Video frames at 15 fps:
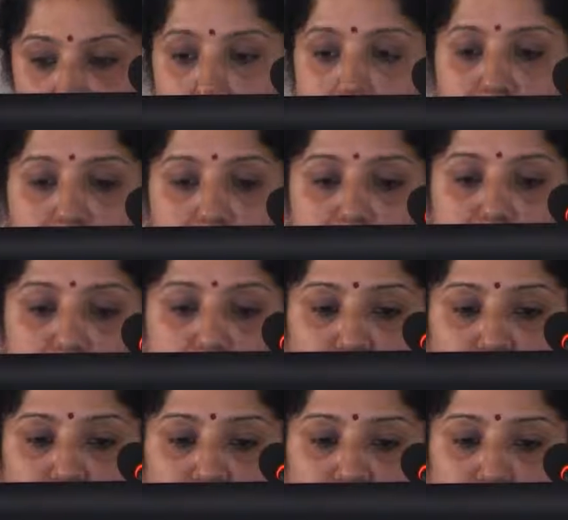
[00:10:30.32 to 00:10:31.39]
RB
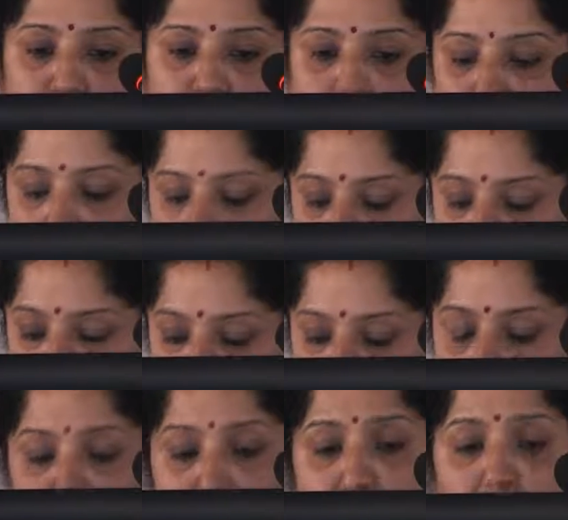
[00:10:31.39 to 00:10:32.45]
proteins.
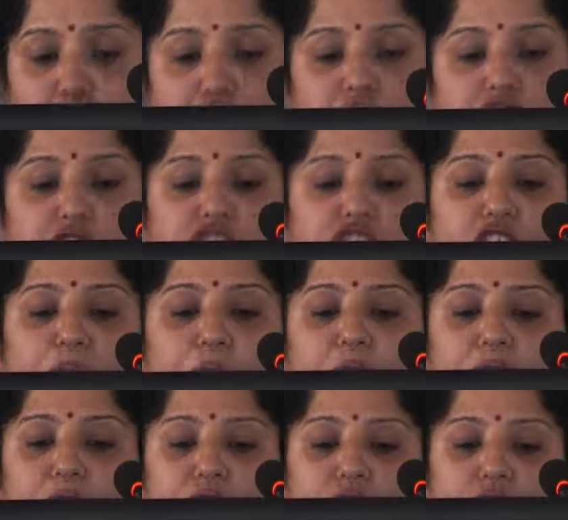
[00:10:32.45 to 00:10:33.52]
Then mutations of
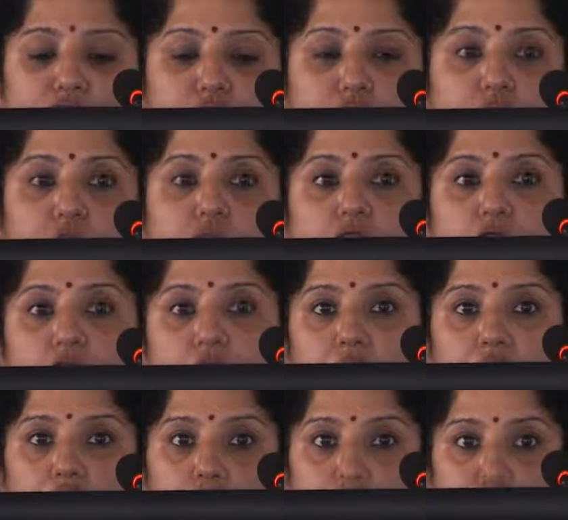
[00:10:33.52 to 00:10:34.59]
P53,
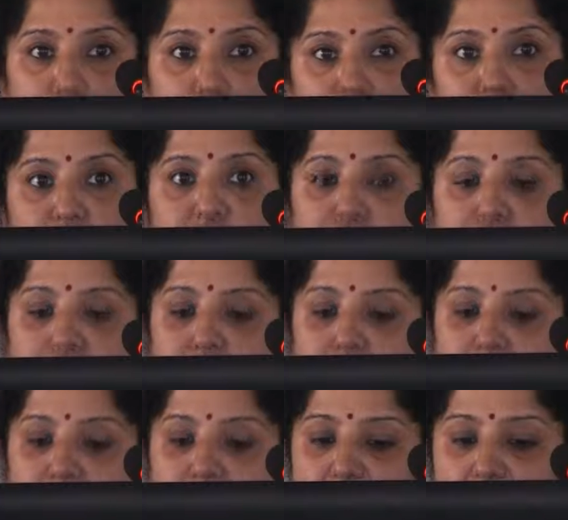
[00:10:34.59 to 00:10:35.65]
50 to
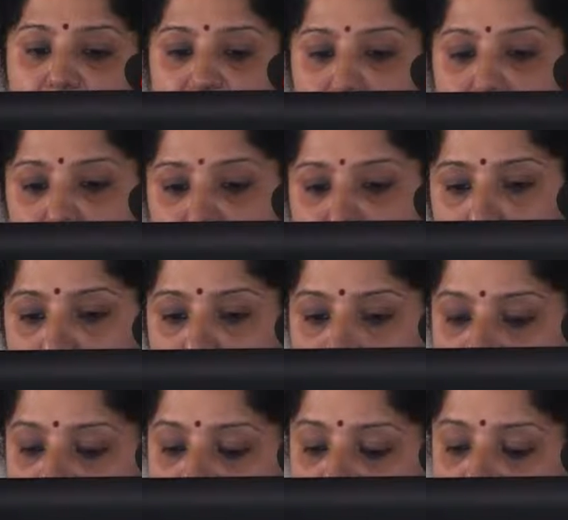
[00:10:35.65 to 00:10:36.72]
75% of all
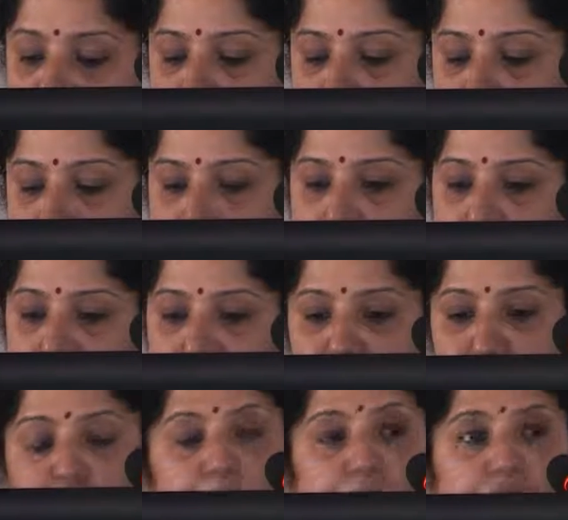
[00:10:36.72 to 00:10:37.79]
the cancers will
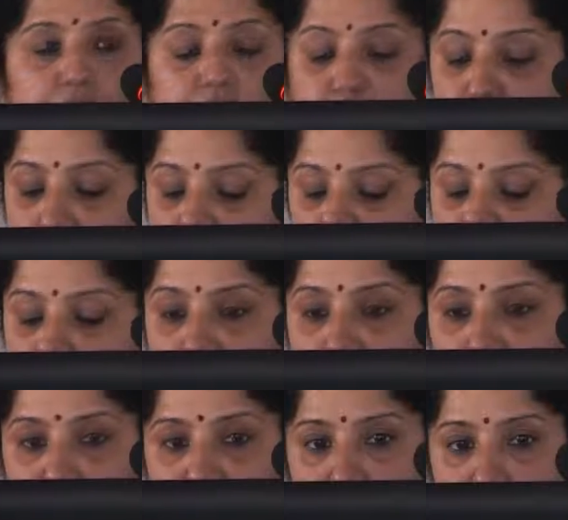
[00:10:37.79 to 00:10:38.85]
have P53
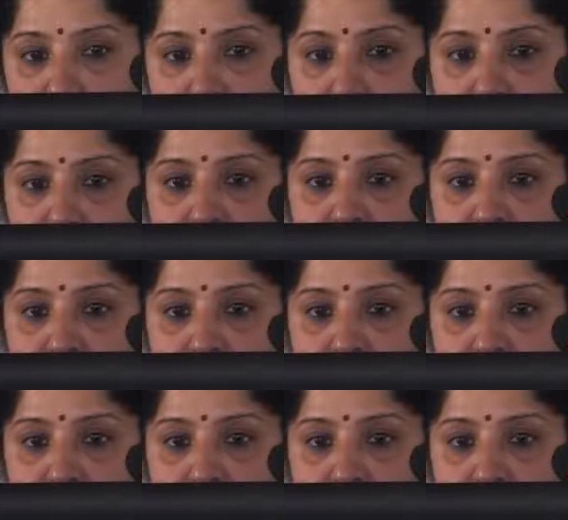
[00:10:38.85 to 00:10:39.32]
mutations.